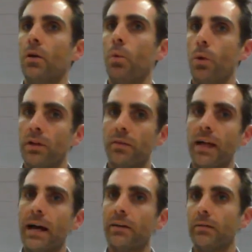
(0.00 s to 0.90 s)
with
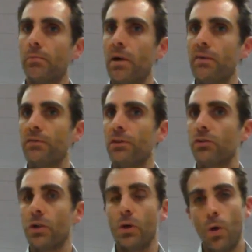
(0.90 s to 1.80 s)
that breakfast,
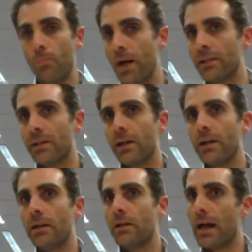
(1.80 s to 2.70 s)
or better,
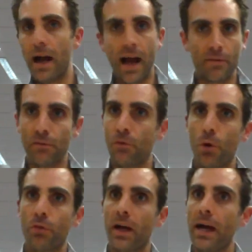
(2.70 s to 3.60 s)
have a
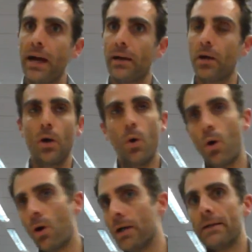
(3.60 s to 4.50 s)
4th egg,
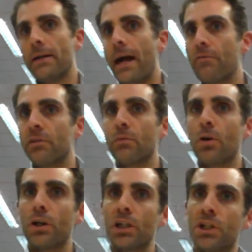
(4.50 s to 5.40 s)
or have some
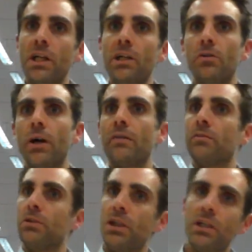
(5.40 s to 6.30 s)
cottage cheese, or have some
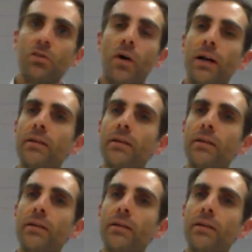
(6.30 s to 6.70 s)
cheese, or other